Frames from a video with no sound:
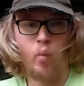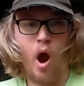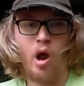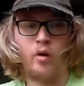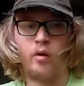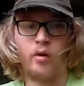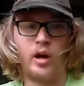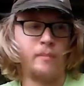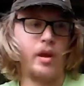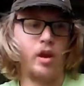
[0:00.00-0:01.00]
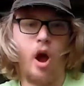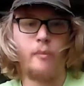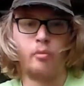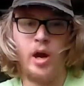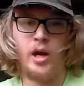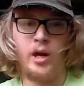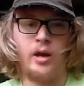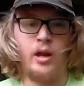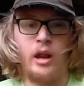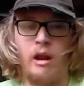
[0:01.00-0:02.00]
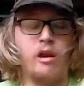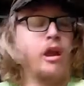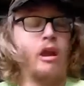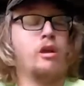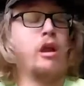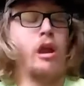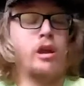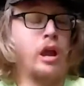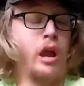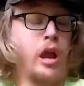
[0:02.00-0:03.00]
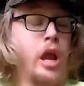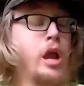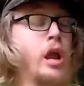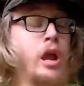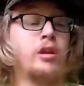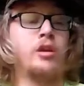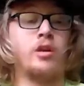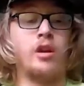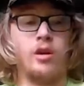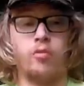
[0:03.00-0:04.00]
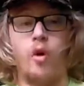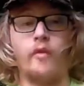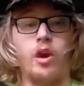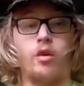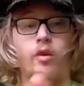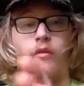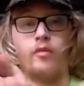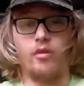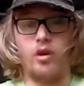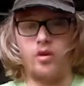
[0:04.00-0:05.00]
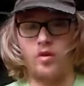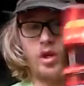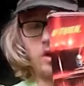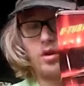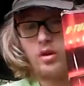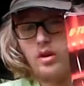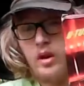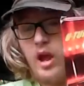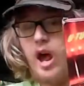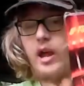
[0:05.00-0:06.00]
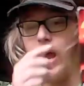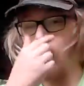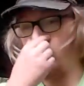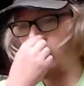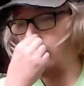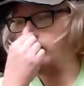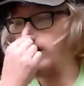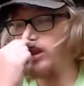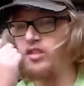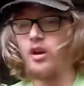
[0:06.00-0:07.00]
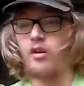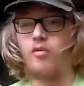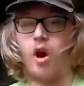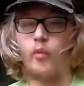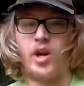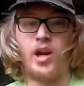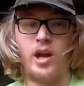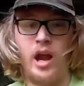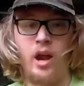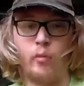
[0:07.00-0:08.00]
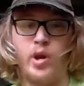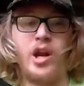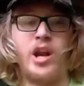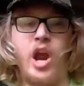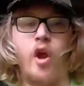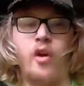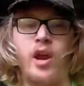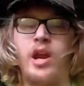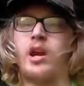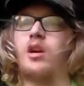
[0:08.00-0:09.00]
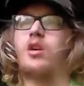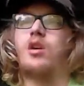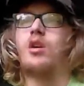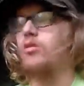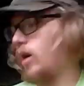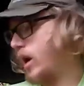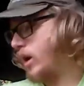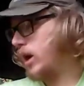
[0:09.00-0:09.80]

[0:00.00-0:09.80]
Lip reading: while it's being operated. It just starts swerving all over the road. Anyhow, this truck, which is carrying, like,